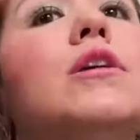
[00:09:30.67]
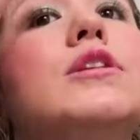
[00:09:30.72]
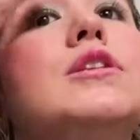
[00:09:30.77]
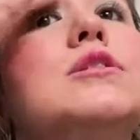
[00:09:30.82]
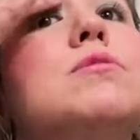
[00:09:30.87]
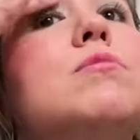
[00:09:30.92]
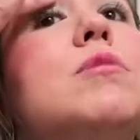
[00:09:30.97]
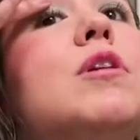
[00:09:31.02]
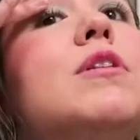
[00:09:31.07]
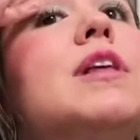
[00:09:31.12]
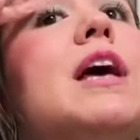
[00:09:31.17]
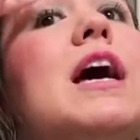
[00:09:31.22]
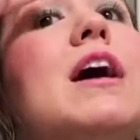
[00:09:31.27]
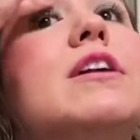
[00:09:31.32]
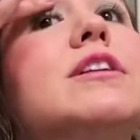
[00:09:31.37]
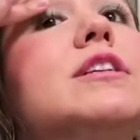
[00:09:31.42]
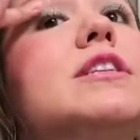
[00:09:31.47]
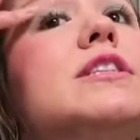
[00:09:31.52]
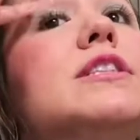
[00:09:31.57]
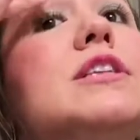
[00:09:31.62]
Smooth
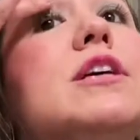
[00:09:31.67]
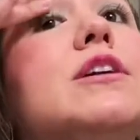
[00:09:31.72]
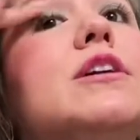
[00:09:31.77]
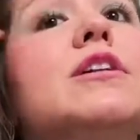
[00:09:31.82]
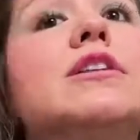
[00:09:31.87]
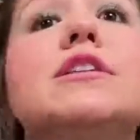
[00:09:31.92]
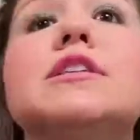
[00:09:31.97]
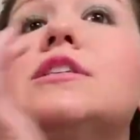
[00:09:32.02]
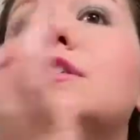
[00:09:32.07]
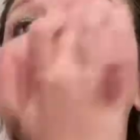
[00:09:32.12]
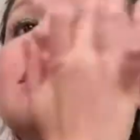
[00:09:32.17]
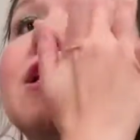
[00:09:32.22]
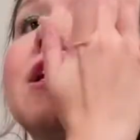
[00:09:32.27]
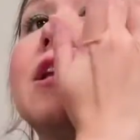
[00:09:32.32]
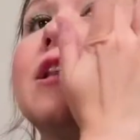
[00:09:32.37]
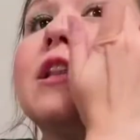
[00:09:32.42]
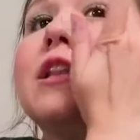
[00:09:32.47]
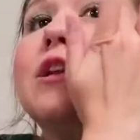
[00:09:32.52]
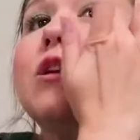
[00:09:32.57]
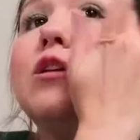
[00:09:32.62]
out just a
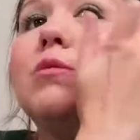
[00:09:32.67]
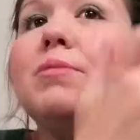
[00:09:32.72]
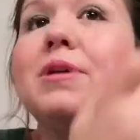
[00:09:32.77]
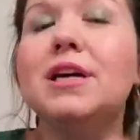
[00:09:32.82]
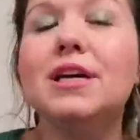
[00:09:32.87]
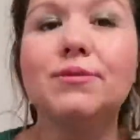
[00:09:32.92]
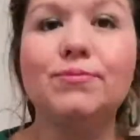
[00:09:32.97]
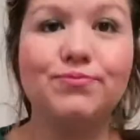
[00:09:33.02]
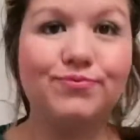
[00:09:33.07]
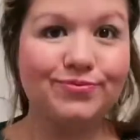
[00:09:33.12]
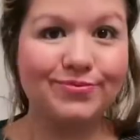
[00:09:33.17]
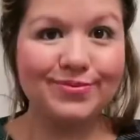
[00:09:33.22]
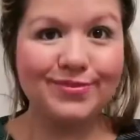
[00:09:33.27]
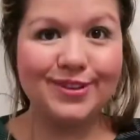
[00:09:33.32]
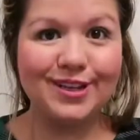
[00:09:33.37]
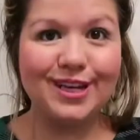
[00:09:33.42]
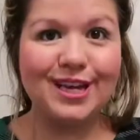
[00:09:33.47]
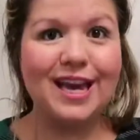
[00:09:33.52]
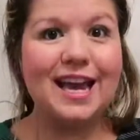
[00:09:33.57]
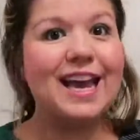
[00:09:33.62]
little bit.
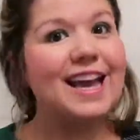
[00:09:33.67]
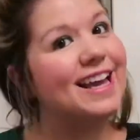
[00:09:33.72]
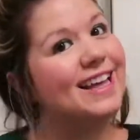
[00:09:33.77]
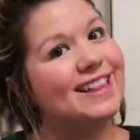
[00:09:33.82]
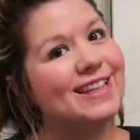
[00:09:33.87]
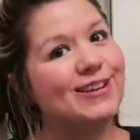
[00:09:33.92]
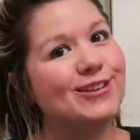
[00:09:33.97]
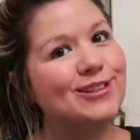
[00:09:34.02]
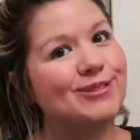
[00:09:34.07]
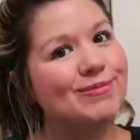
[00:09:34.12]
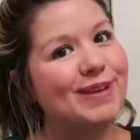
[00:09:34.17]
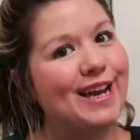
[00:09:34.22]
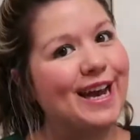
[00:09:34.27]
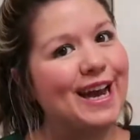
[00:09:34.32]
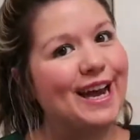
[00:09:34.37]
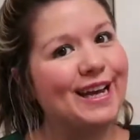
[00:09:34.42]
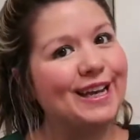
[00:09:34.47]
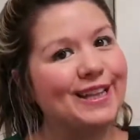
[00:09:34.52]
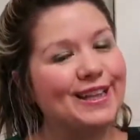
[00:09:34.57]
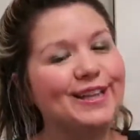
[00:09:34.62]
And there's my
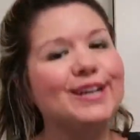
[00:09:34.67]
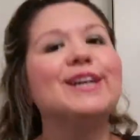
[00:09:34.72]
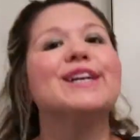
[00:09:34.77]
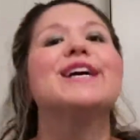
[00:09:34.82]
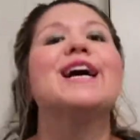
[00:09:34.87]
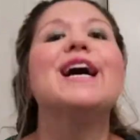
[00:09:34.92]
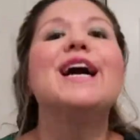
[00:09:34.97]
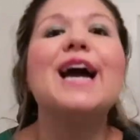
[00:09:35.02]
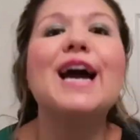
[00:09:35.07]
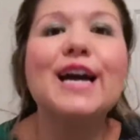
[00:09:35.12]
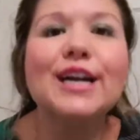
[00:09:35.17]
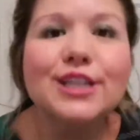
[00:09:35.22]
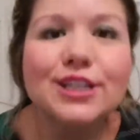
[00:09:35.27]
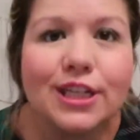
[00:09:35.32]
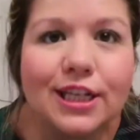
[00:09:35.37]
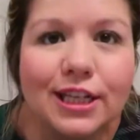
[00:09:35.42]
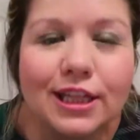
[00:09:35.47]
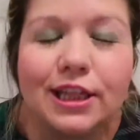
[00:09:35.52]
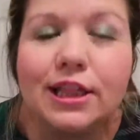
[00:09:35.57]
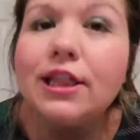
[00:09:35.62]
eye look. I
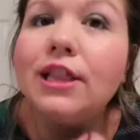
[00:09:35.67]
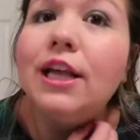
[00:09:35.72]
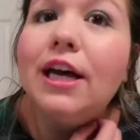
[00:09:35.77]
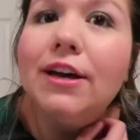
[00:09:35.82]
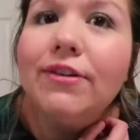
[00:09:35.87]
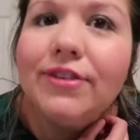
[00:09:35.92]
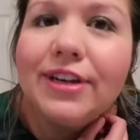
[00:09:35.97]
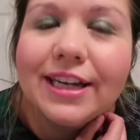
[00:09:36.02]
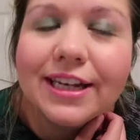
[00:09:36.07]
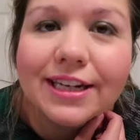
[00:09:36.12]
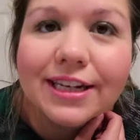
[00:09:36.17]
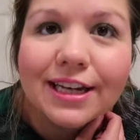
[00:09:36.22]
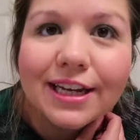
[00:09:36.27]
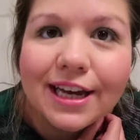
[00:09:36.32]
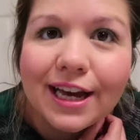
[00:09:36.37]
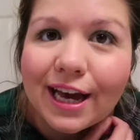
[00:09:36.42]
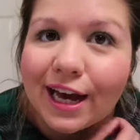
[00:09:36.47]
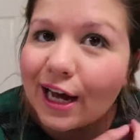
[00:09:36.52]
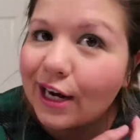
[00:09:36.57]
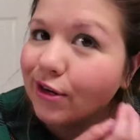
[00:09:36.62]
actually love it.
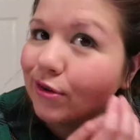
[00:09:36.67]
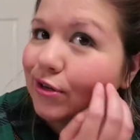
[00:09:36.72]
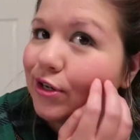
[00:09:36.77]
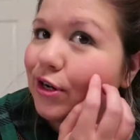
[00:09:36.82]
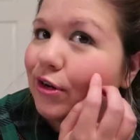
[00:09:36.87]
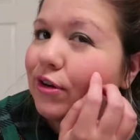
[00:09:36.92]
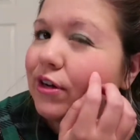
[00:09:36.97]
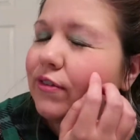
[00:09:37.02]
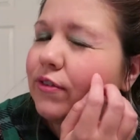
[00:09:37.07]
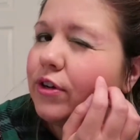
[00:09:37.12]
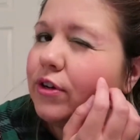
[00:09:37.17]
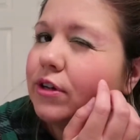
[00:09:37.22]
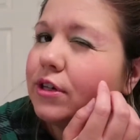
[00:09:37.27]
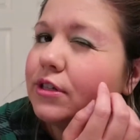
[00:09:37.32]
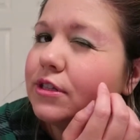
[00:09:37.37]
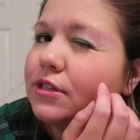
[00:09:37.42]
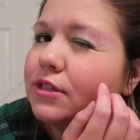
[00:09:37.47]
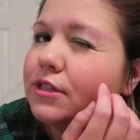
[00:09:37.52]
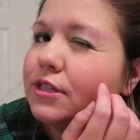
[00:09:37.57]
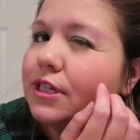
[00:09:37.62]
I don't know if you
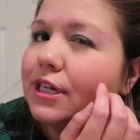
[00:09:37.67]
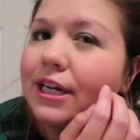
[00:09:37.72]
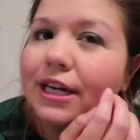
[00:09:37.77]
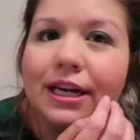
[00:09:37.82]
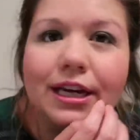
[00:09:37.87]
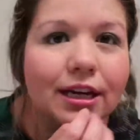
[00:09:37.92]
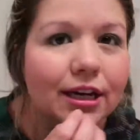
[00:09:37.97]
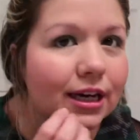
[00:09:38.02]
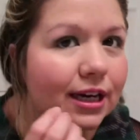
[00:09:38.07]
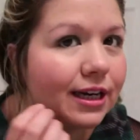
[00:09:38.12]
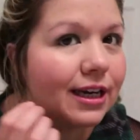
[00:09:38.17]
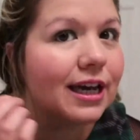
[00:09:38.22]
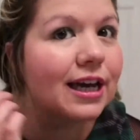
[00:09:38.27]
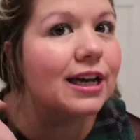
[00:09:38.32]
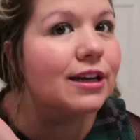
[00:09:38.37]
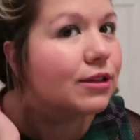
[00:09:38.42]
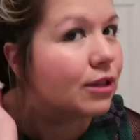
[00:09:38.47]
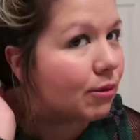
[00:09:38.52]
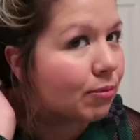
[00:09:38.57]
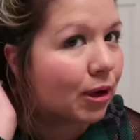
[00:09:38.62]
can see,
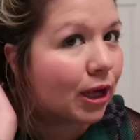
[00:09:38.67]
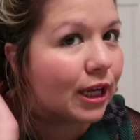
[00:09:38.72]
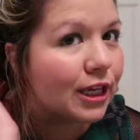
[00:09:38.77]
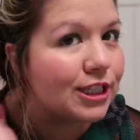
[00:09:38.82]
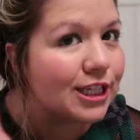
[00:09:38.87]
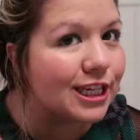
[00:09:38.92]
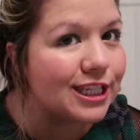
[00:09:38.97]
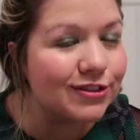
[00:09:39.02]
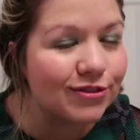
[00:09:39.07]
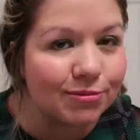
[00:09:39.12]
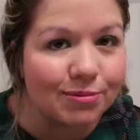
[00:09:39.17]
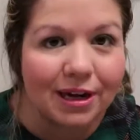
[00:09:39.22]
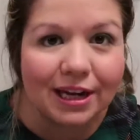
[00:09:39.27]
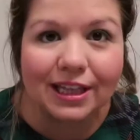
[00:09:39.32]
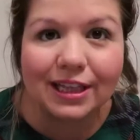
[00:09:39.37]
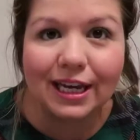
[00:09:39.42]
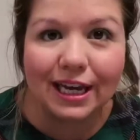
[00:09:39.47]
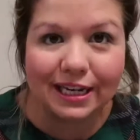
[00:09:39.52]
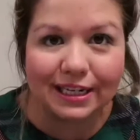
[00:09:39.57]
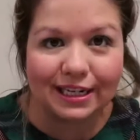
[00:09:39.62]
again, apologize for my
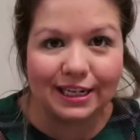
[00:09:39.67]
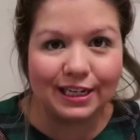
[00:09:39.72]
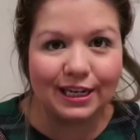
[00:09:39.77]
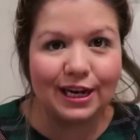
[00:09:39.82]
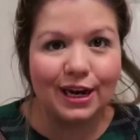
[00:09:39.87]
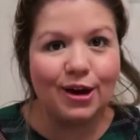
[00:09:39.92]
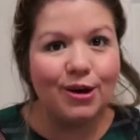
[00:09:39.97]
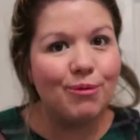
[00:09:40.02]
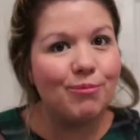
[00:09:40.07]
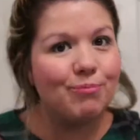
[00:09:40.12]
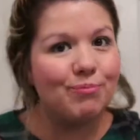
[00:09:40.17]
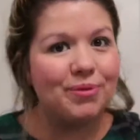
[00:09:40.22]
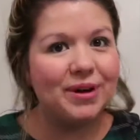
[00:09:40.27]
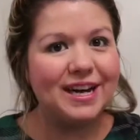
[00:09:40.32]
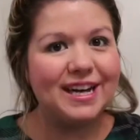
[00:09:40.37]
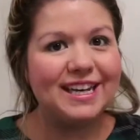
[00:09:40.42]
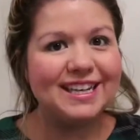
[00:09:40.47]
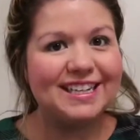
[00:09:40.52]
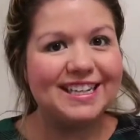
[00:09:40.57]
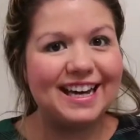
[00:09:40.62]
lighting,
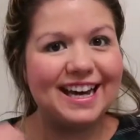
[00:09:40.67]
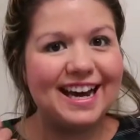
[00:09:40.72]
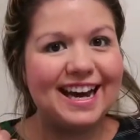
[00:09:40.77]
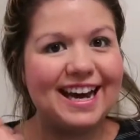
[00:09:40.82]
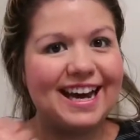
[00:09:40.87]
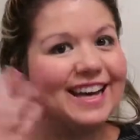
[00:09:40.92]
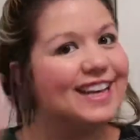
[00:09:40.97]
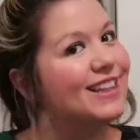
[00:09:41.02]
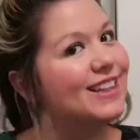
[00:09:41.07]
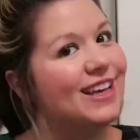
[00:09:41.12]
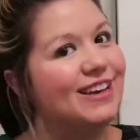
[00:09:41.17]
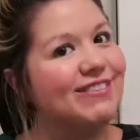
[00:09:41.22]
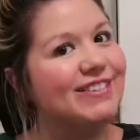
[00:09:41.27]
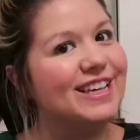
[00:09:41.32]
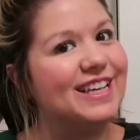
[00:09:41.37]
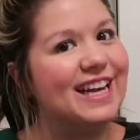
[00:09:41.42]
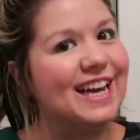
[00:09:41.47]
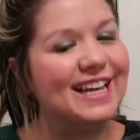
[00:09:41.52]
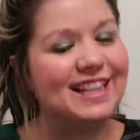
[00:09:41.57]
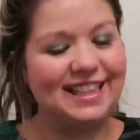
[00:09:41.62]
but I love
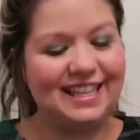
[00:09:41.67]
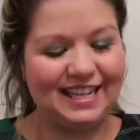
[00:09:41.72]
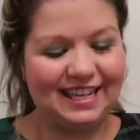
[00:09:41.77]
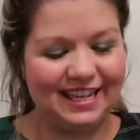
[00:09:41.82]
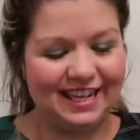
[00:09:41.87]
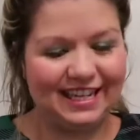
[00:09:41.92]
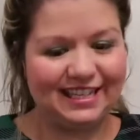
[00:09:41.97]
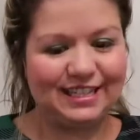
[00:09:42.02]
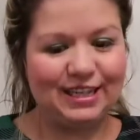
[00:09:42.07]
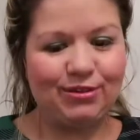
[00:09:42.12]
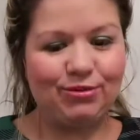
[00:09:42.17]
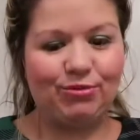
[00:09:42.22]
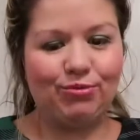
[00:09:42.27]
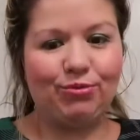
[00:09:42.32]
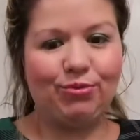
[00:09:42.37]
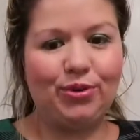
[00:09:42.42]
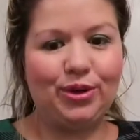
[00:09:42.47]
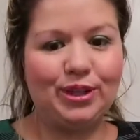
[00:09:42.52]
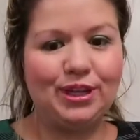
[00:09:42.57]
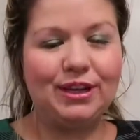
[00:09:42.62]
it. I think it's a
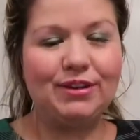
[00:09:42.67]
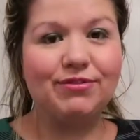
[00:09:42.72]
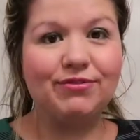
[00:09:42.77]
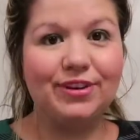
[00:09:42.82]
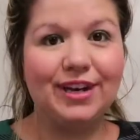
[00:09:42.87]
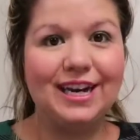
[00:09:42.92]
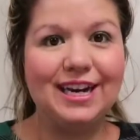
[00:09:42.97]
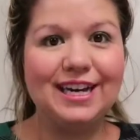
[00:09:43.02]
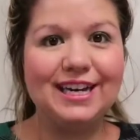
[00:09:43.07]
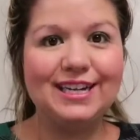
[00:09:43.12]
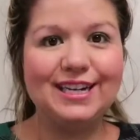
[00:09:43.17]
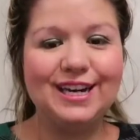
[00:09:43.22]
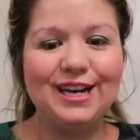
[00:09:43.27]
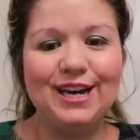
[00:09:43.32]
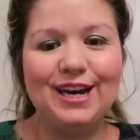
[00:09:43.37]
really fun